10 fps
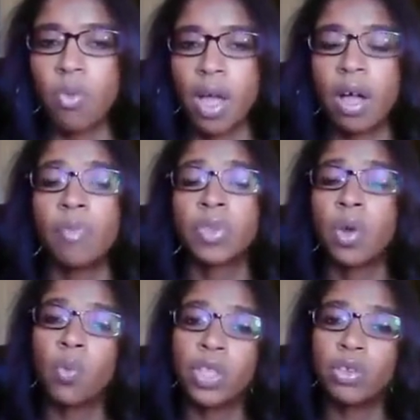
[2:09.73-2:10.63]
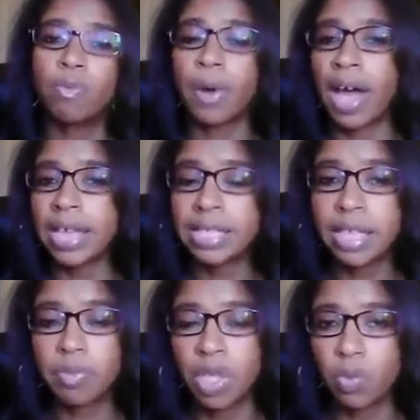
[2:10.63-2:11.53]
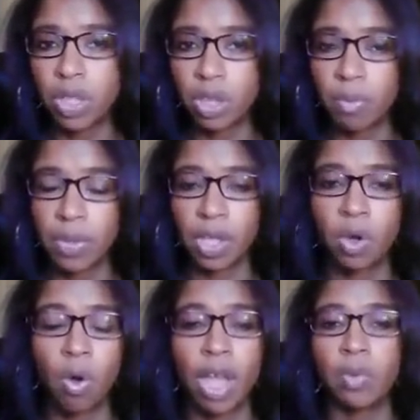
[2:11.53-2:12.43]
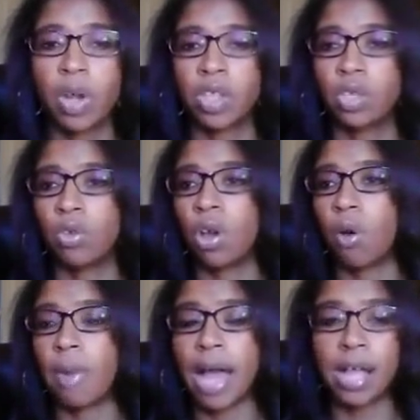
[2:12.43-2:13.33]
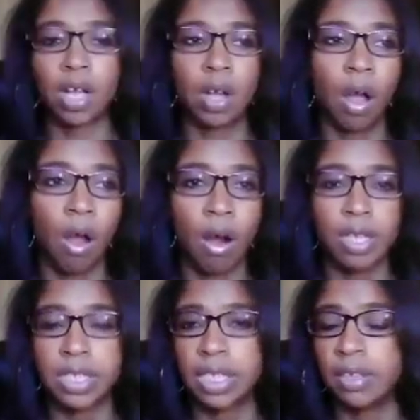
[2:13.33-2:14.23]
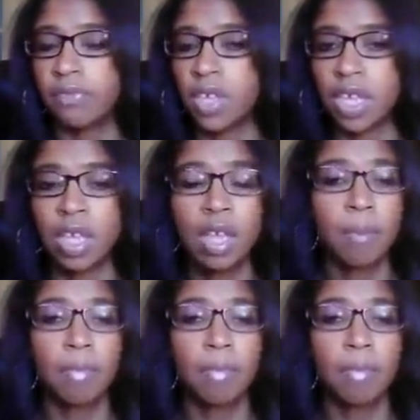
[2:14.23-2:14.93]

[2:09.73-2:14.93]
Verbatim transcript: Well, when you buy something with your Bitcoin, whether you go buy a car, a TV,